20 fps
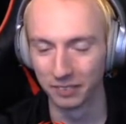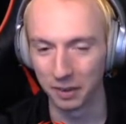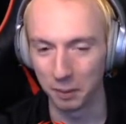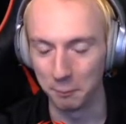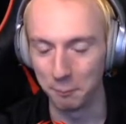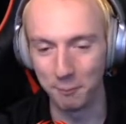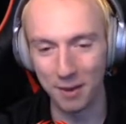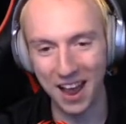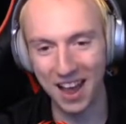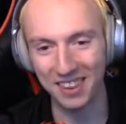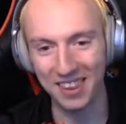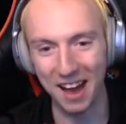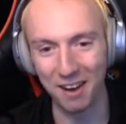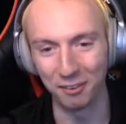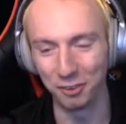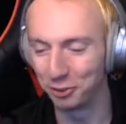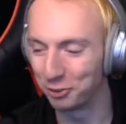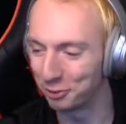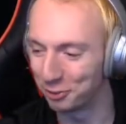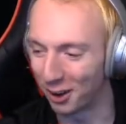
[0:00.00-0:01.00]
Man, that
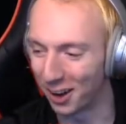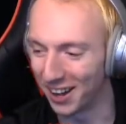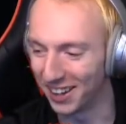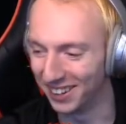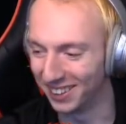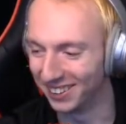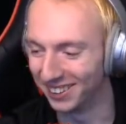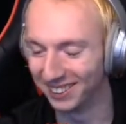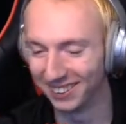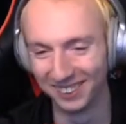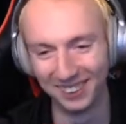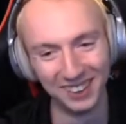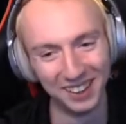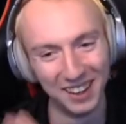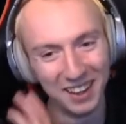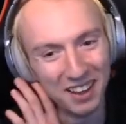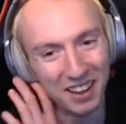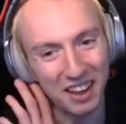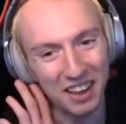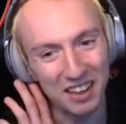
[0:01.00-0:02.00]
was fun.
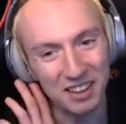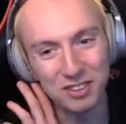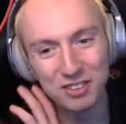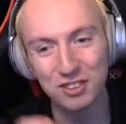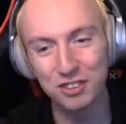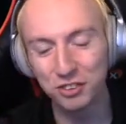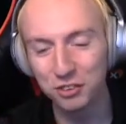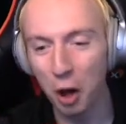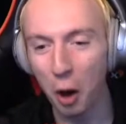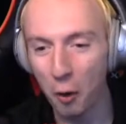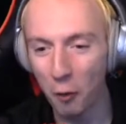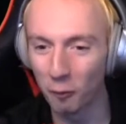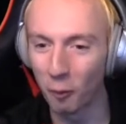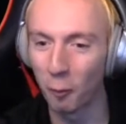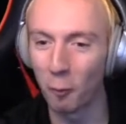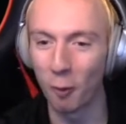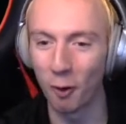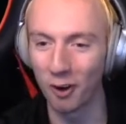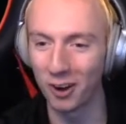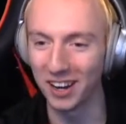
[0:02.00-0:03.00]
It's so
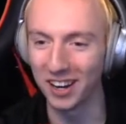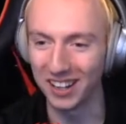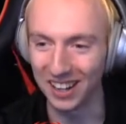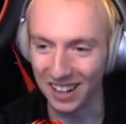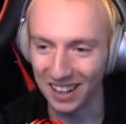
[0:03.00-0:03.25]
rewarding.